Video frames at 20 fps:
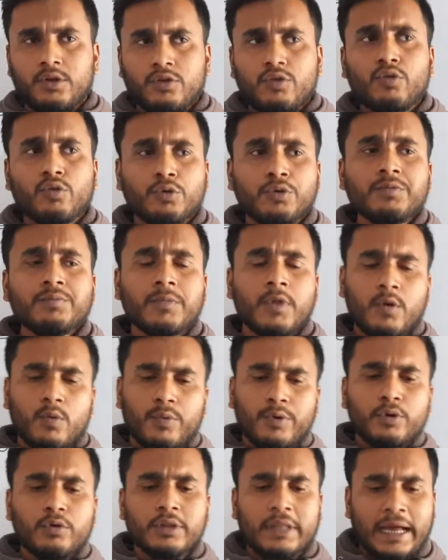So
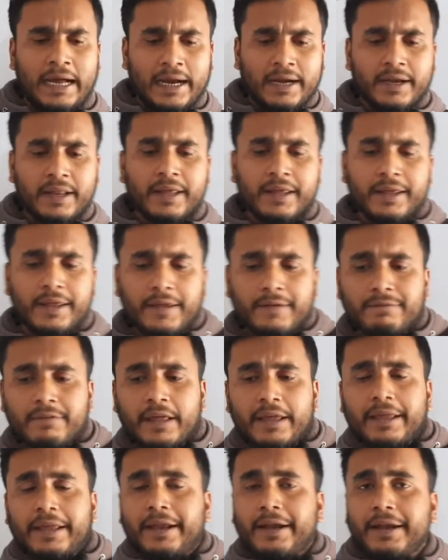we know that if
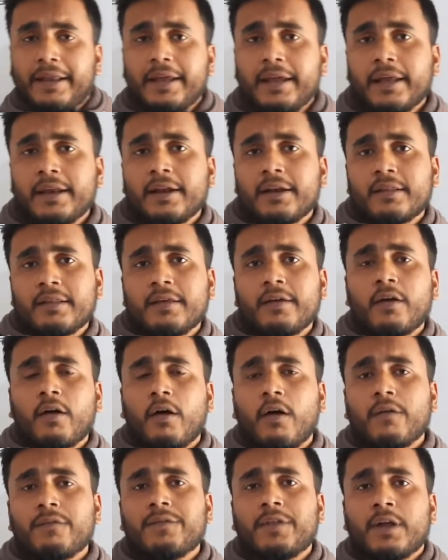the heating energy
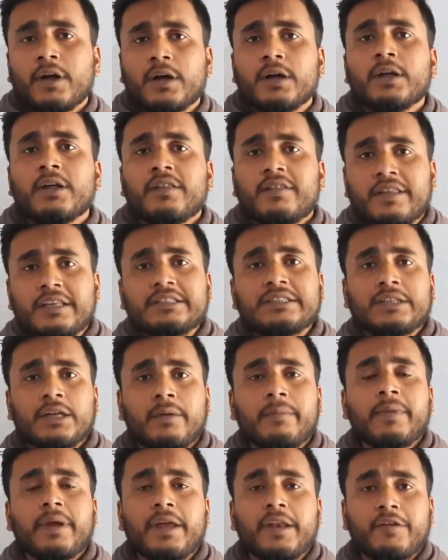of the
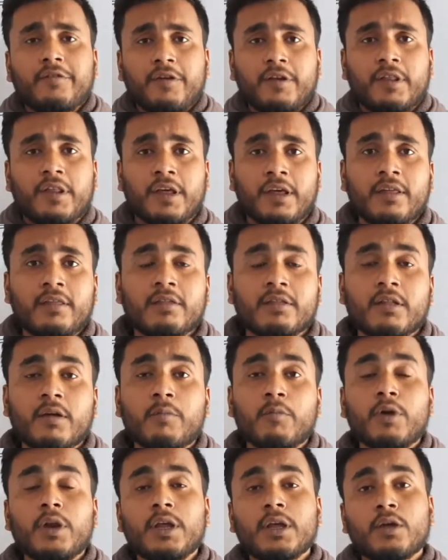system increases, the
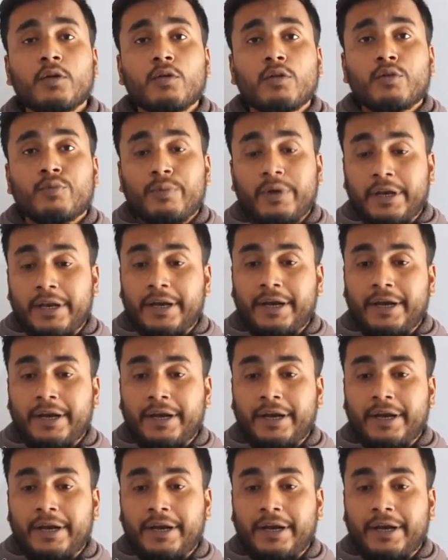molecules will